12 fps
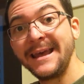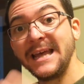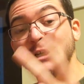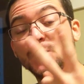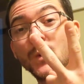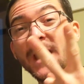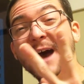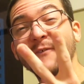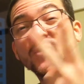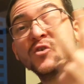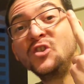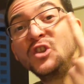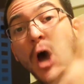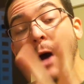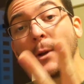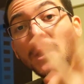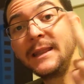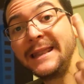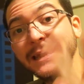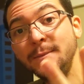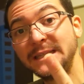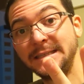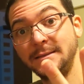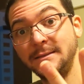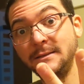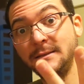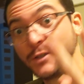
is we have to double limit